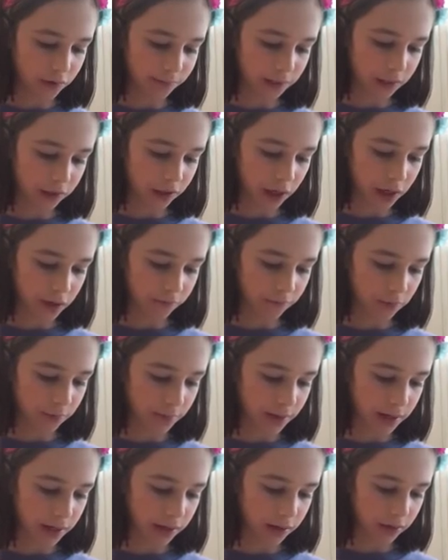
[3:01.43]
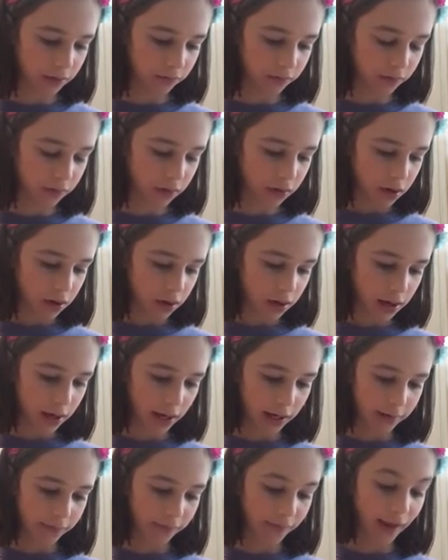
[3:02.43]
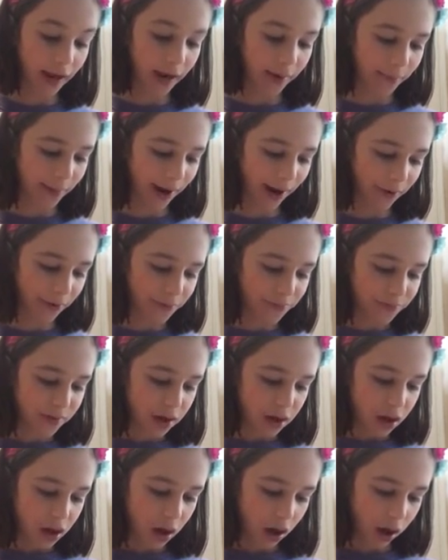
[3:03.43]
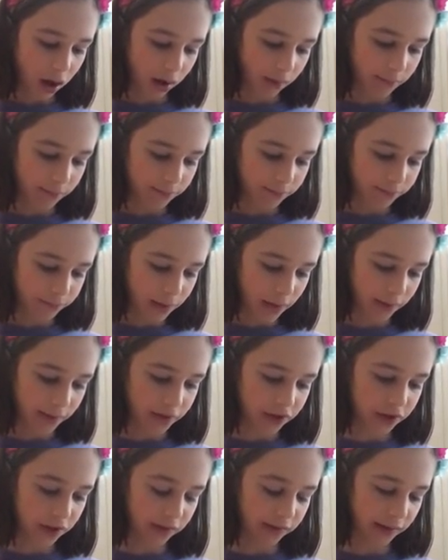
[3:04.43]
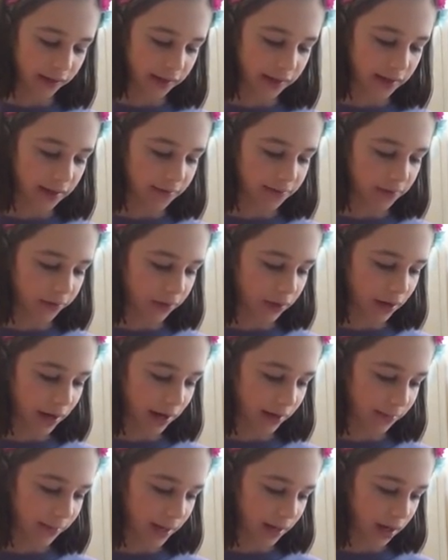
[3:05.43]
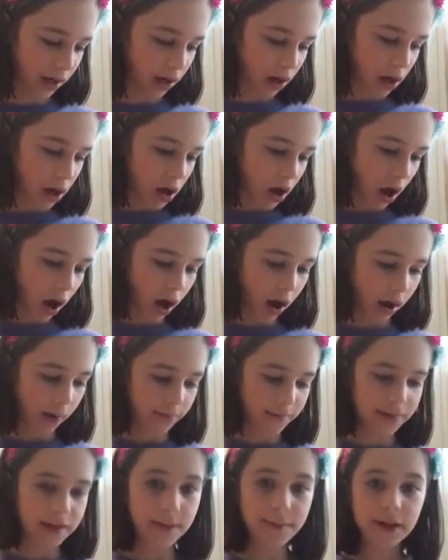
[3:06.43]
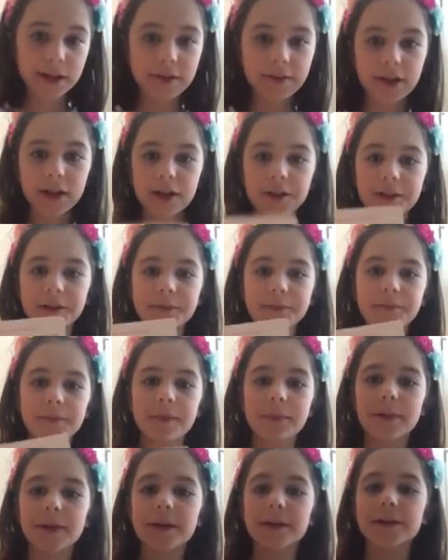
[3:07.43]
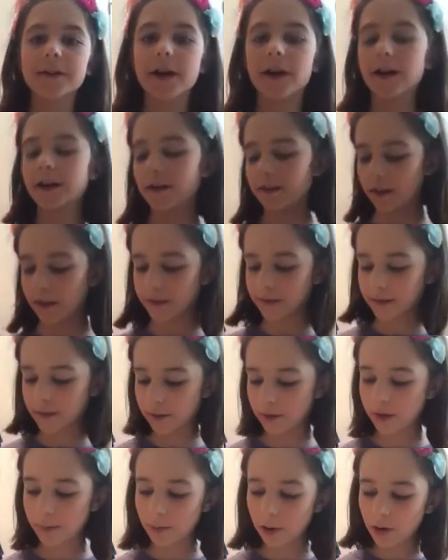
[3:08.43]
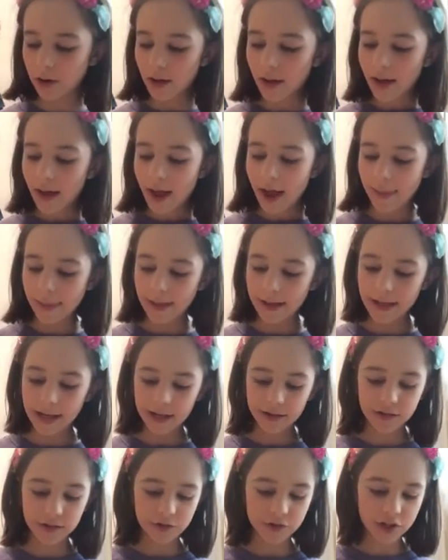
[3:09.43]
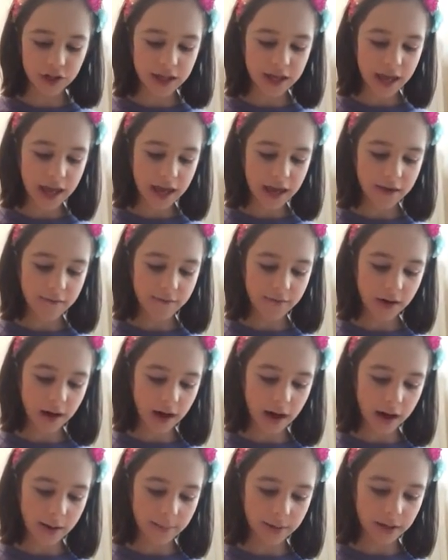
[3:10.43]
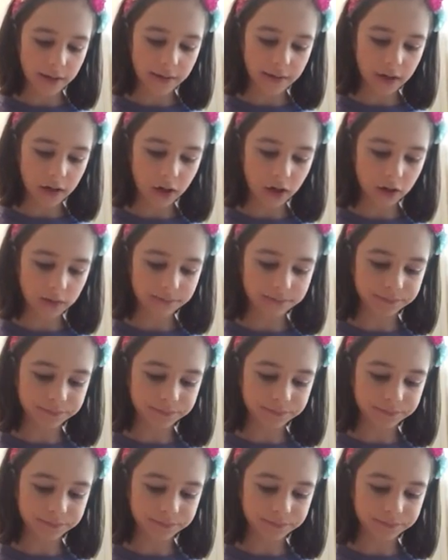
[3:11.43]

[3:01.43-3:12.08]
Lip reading: slash item for me, and think about and then she gives a little how to make the slime activator. But this card looks adorable. And then yeah, so she gave a little